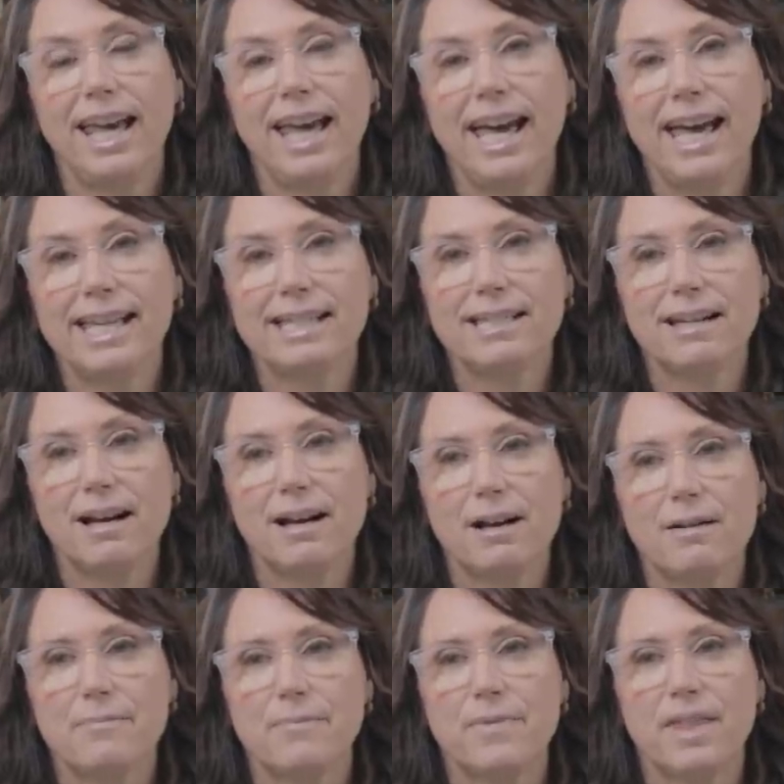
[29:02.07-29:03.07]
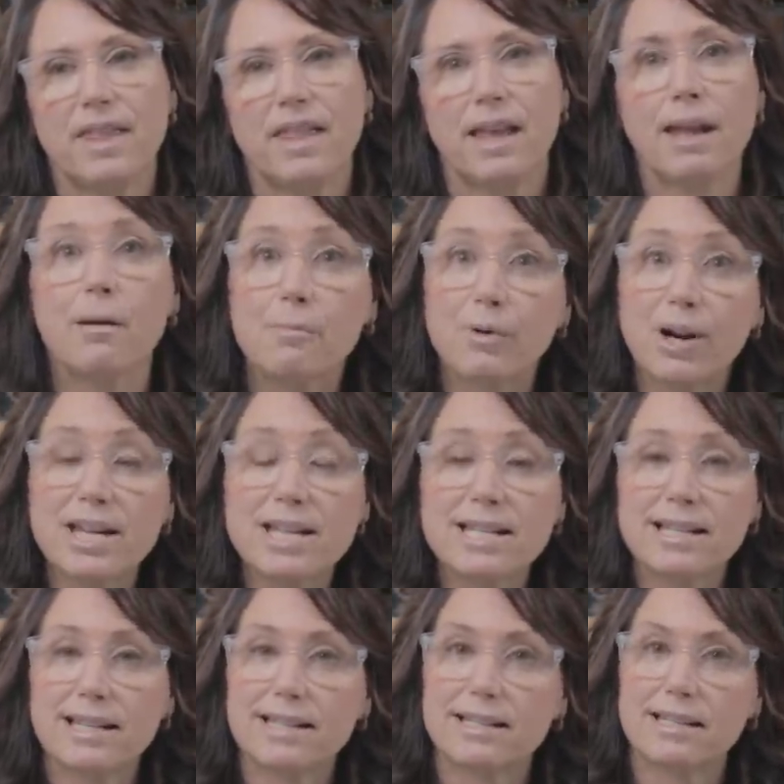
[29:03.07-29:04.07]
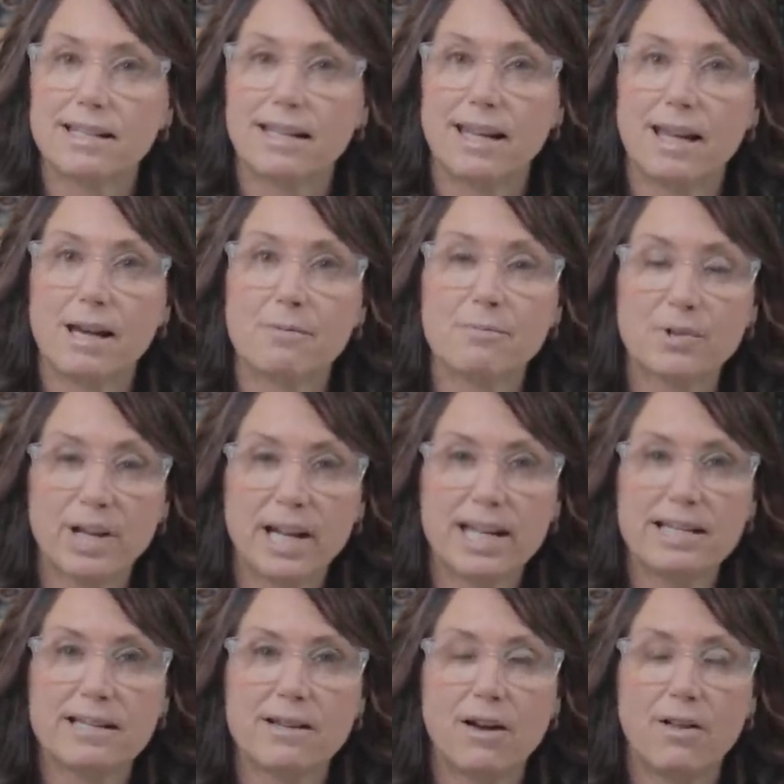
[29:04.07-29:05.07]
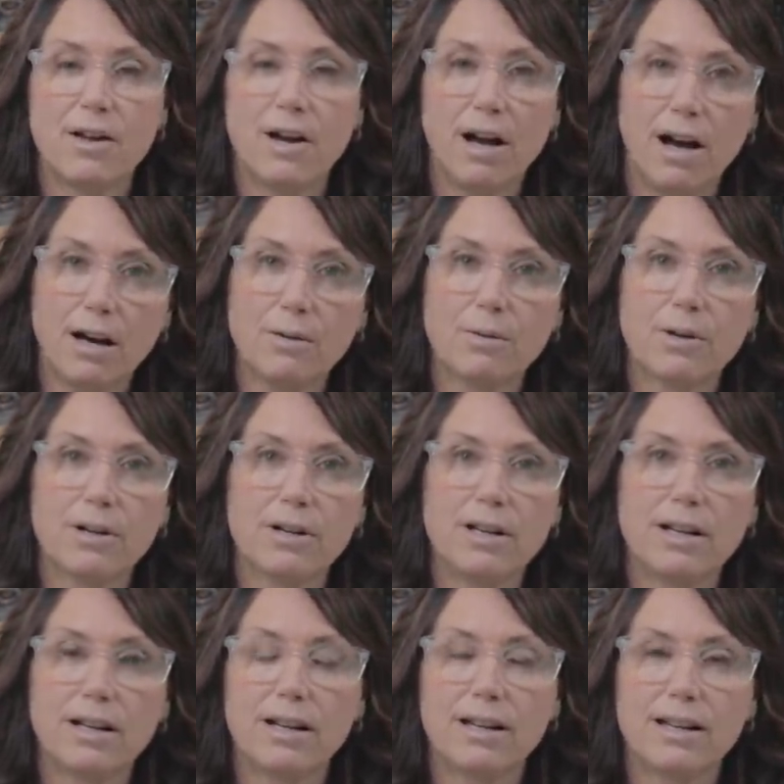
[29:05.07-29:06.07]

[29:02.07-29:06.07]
And then embrace it. Embrace all the awkward,